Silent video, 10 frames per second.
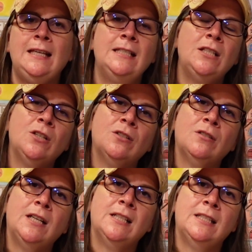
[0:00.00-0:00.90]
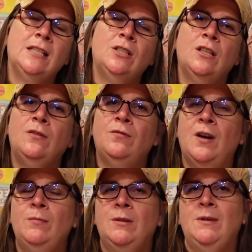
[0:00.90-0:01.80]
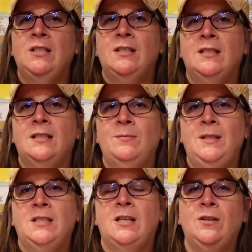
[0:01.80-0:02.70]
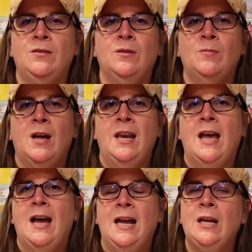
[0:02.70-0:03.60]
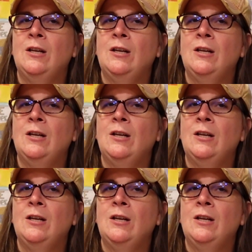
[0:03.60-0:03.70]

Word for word: easier transition from Dimensions to BJU than what I